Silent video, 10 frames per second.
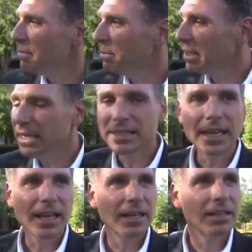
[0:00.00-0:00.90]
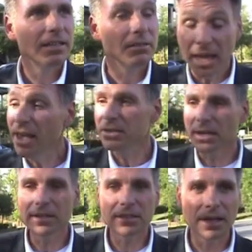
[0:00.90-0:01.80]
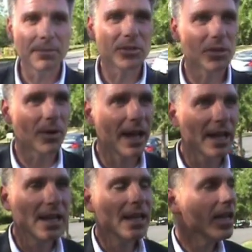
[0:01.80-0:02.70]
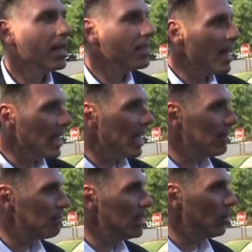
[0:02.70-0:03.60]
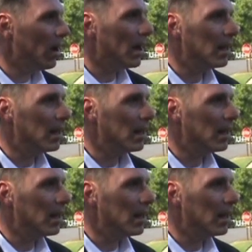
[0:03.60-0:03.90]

But he said, yeah, as long as the numbers are right, and that gave me what?